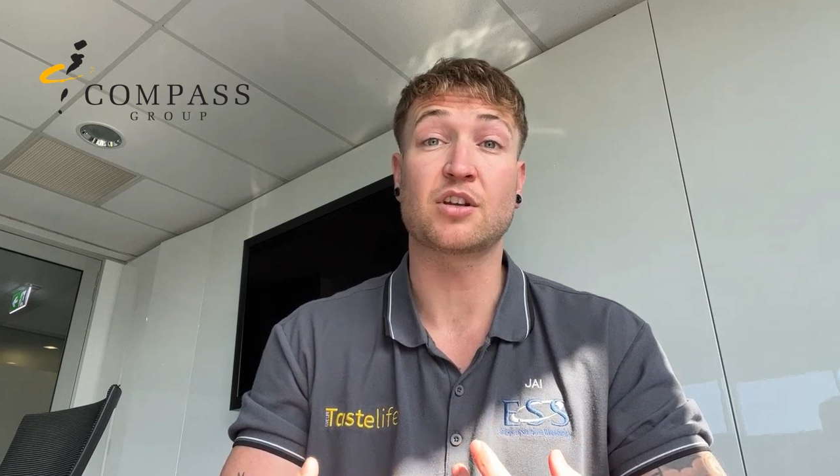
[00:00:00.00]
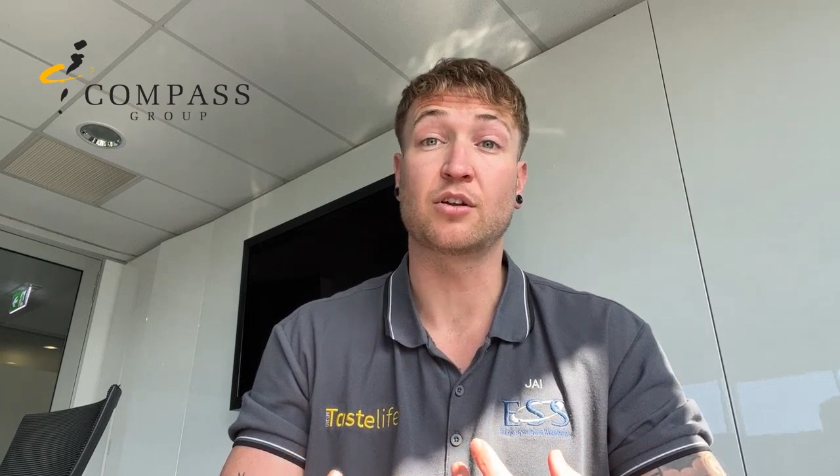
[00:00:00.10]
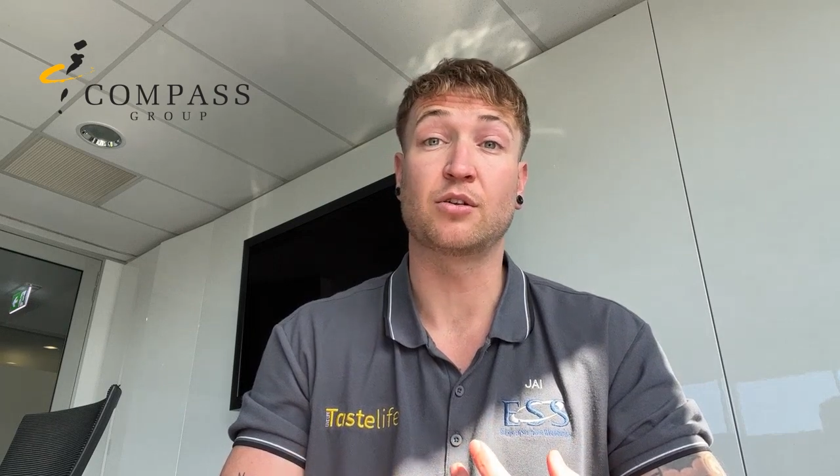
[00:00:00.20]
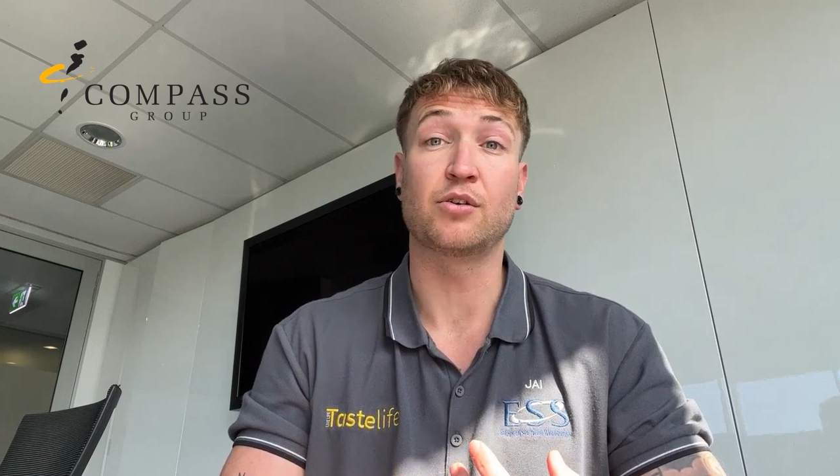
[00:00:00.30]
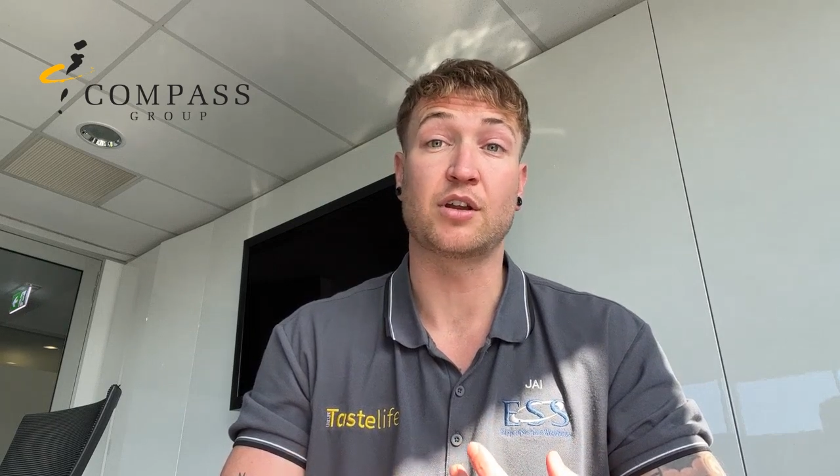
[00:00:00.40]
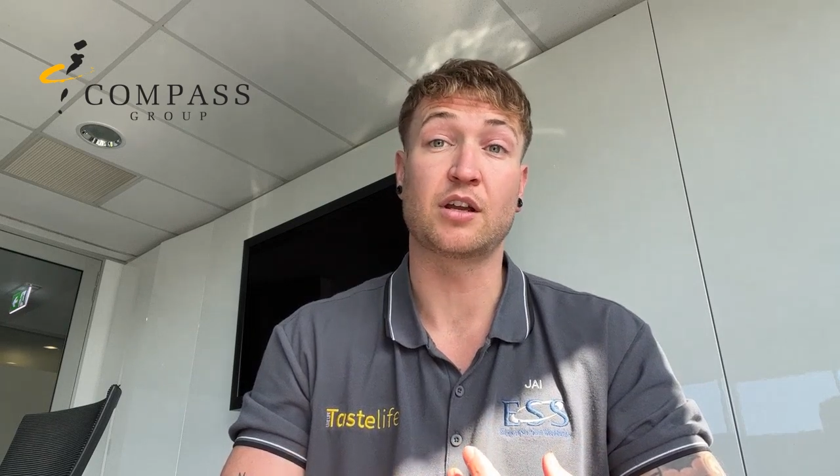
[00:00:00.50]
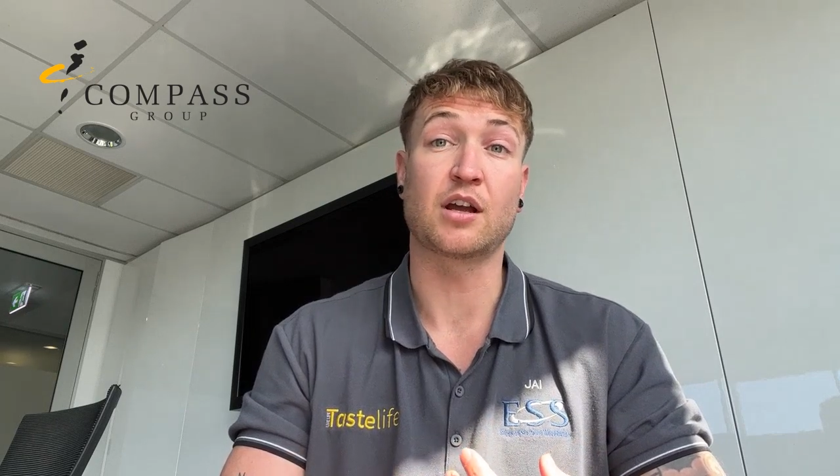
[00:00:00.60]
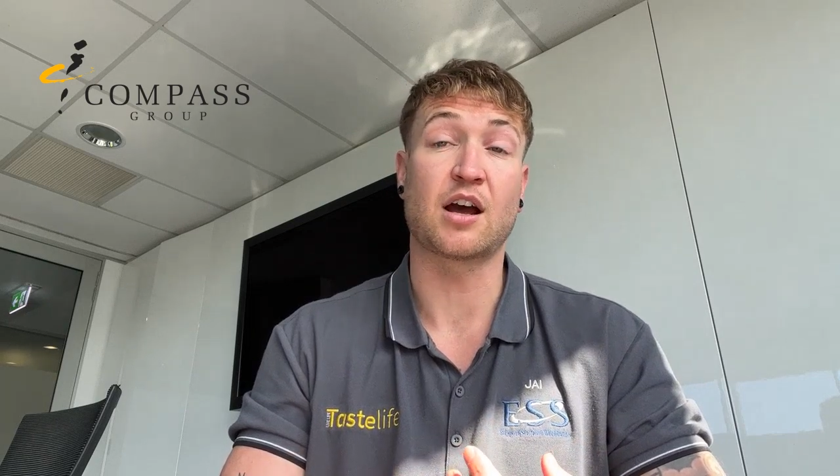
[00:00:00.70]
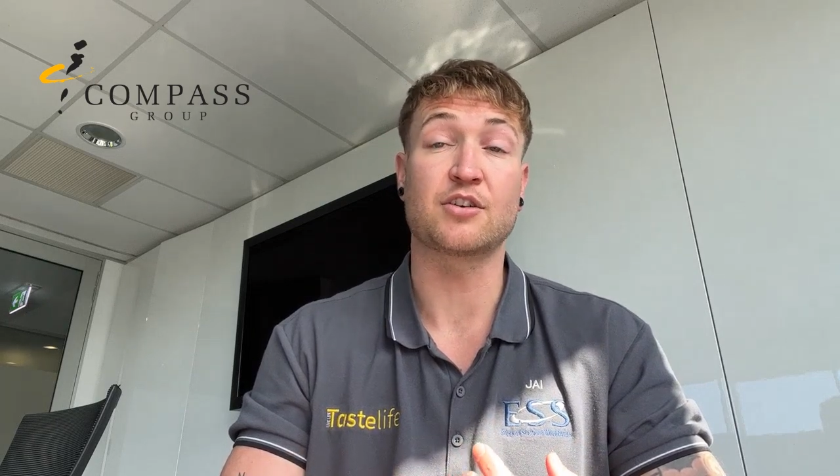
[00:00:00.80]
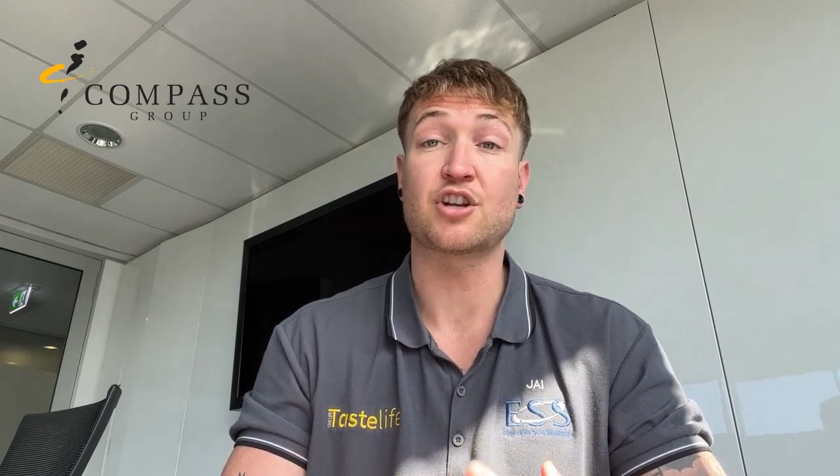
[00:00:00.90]

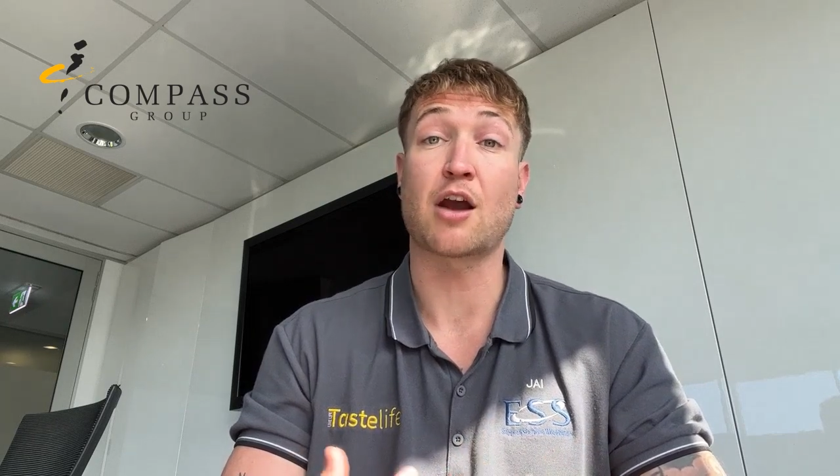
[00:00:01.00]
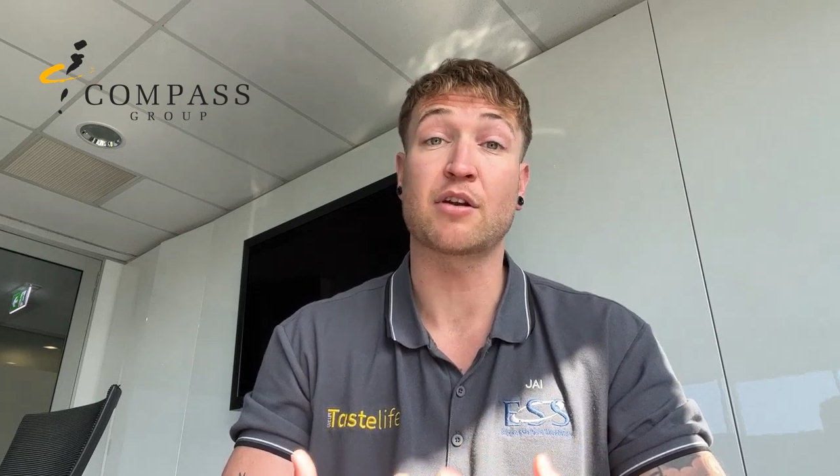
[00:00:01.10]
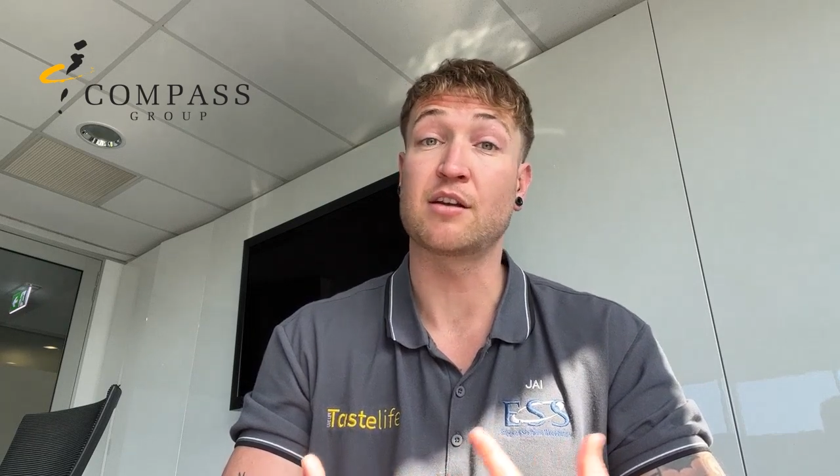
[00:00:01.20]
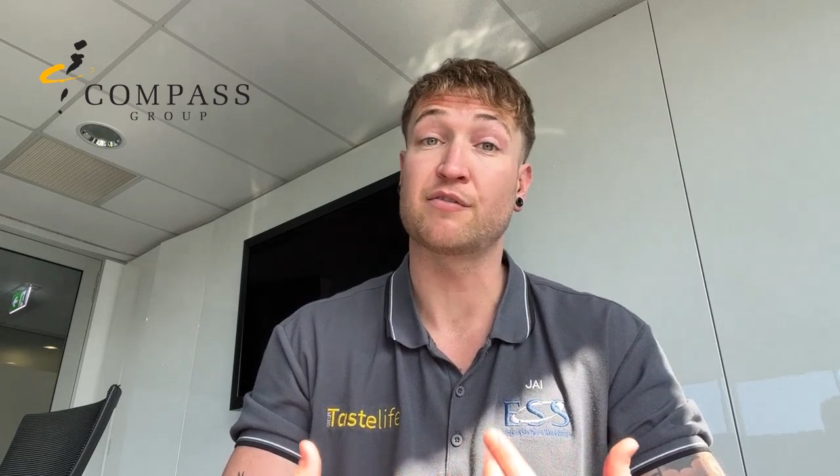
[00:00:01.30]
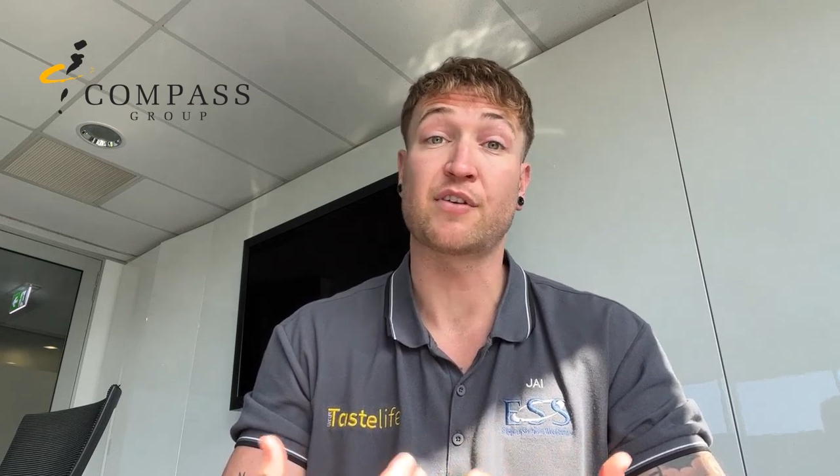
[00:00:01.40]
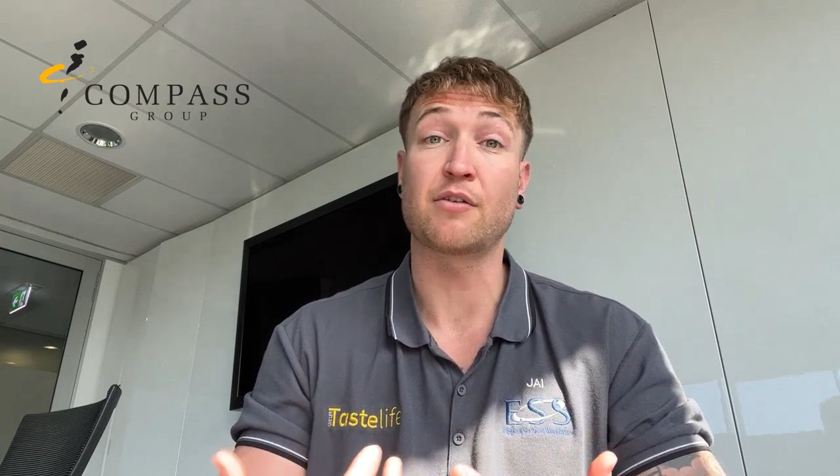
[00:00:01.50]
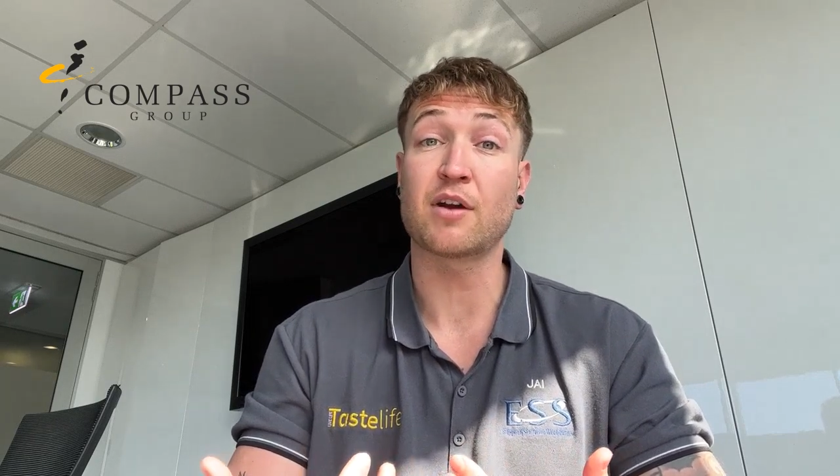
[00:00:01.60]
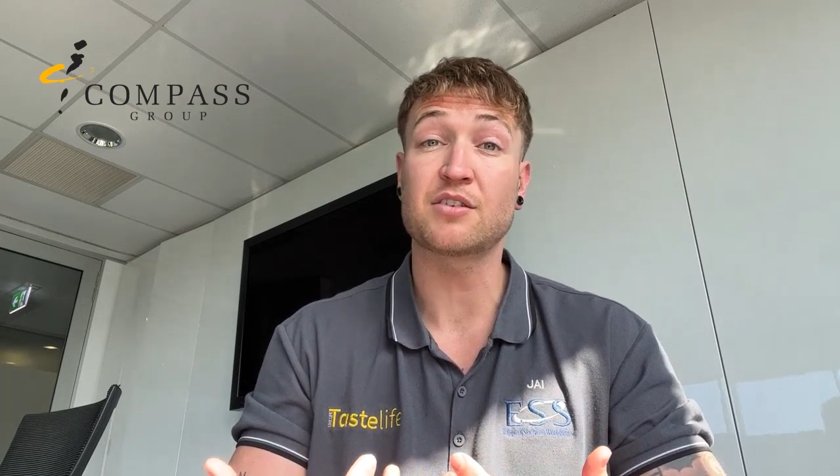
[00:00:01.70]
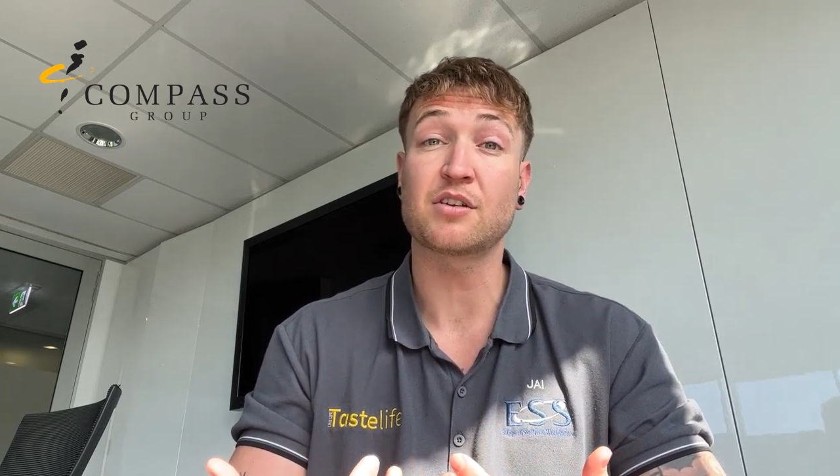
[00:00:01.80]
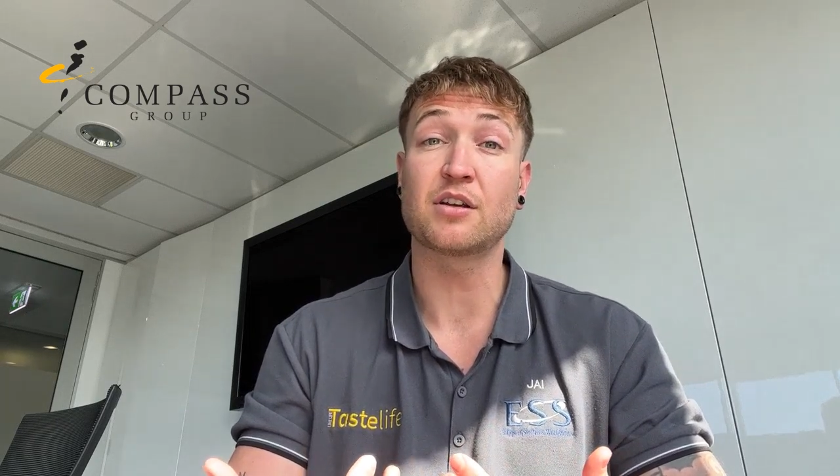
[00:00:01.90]
including charity and
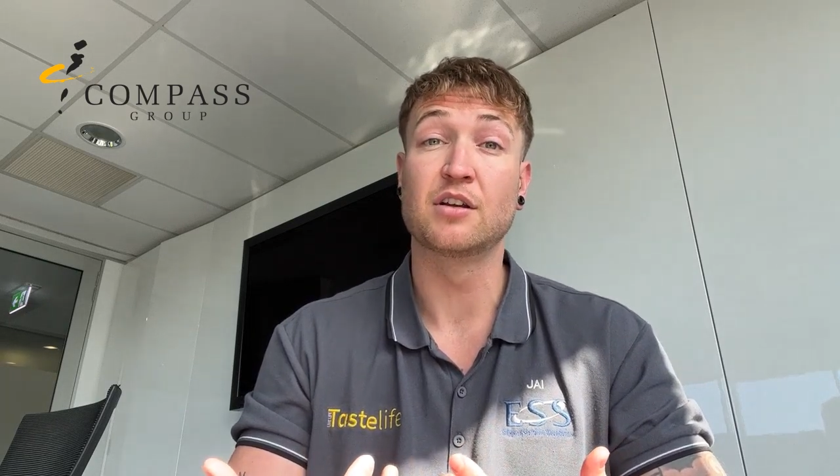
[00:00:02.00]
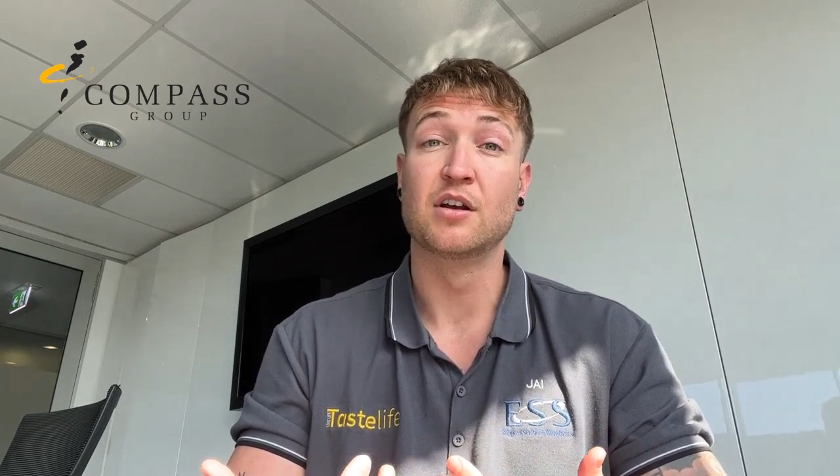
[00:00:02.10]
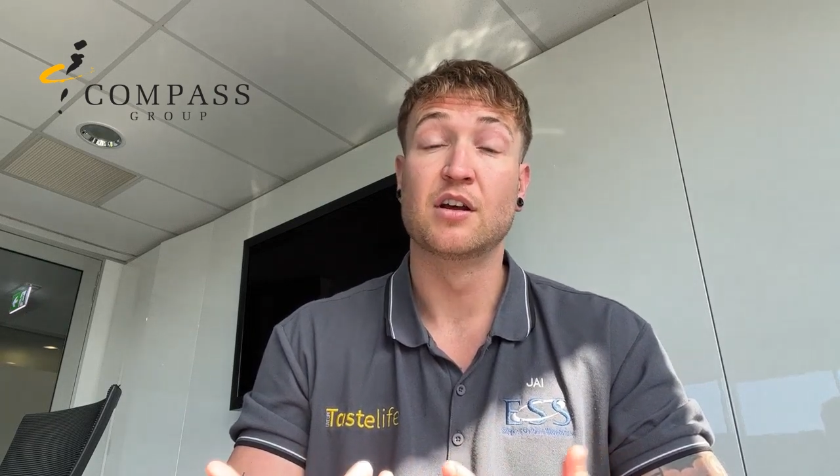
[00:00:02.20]
fundraising.